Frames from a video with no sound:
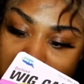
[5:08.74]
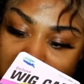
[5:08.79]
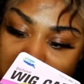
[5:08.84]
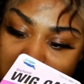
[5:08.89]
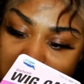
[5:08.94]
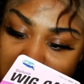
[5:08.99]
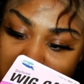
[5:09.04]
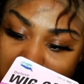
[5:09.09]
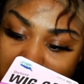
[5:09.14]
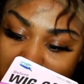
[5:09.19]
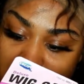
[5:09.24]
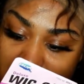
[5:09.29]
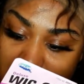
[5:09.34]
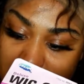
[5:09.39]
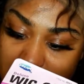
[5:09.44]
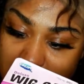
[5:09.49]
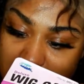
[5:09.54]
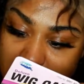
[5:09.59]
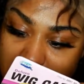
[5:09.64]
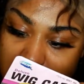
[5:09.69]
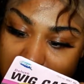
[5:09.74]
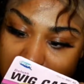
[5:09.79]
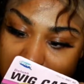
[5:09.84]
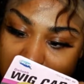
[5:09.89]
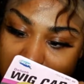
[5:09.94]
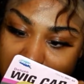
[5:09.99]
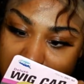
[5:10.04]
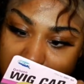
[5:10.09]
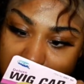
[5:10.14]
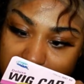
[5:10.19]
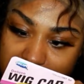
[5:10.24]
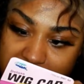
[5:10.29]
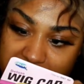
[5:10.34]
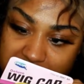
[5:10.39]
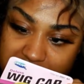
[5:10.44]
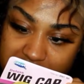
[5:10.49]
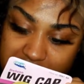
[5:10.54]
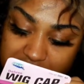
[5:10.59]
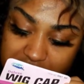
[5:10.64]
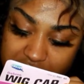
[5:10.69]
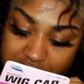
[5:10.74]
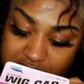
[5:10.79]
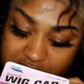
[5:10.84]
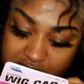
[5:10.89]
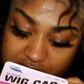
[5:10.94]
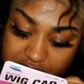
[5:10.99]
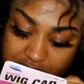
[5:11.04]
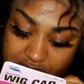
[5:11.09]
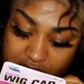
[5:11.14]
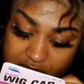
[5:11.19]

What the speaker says: is 2 pieces.